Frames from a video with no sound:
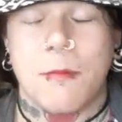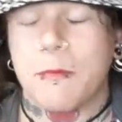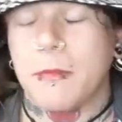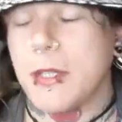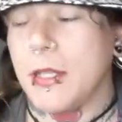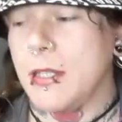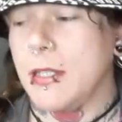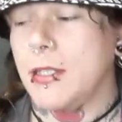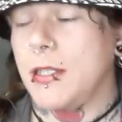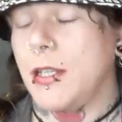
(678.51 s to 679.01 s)

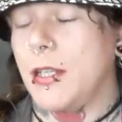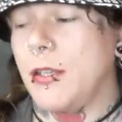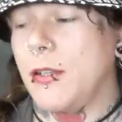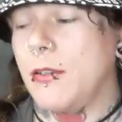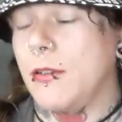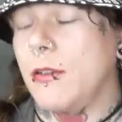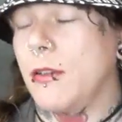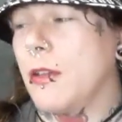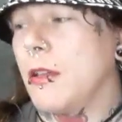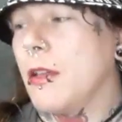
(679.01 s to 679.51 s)
I'm going to
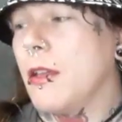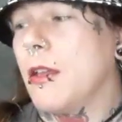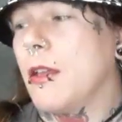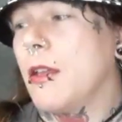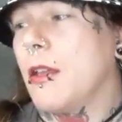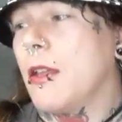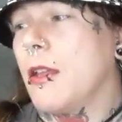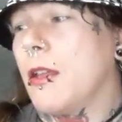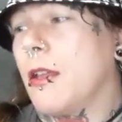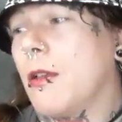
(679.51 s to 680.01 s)
do
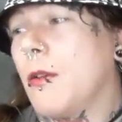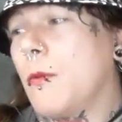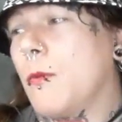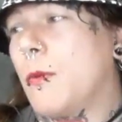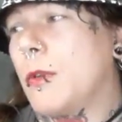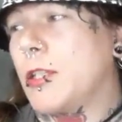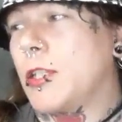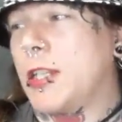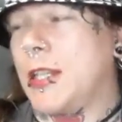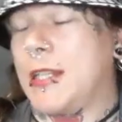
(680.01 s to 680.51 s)

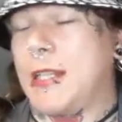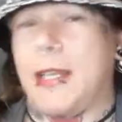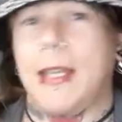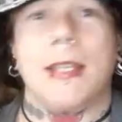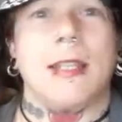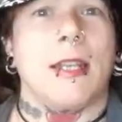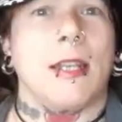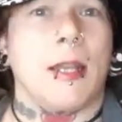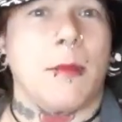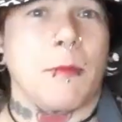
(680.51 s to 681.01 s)
what she
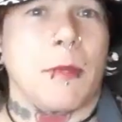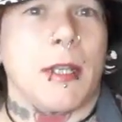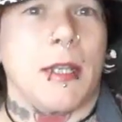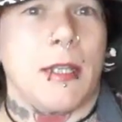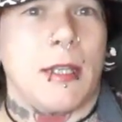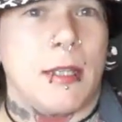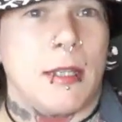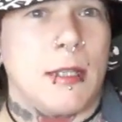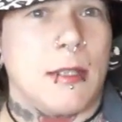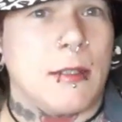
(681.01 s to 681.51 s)
did and I'm
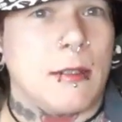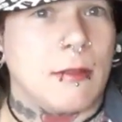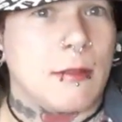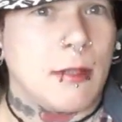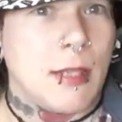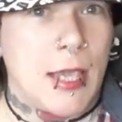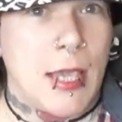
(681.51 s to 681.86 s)
going to